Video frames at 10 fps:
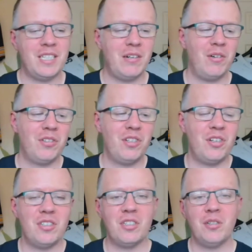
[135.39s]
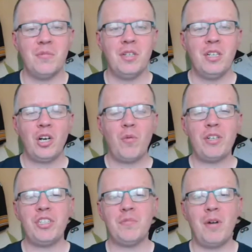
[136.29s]
There are also some
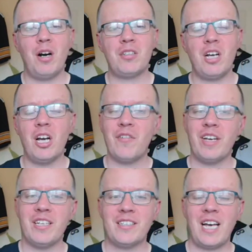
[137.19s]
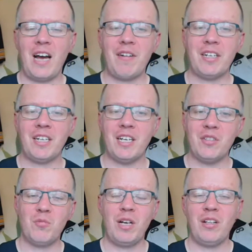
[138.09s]
question marks over his character
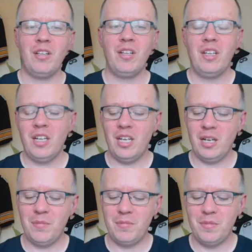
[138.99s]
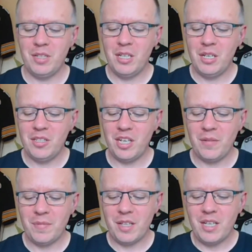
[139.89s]
as well. So
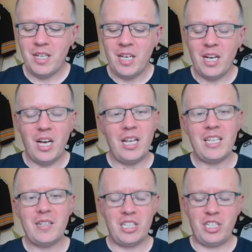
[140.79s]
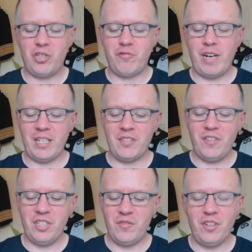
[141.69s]
let's look at his strengths
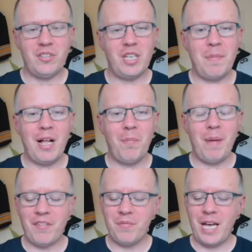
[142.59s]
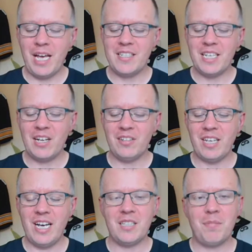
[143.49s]
first of all. So he battled back from the ACL
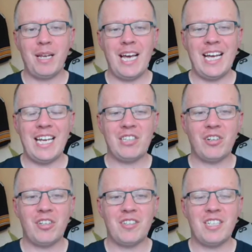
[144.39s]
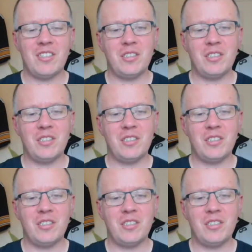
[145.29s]
tear to play late on in the season.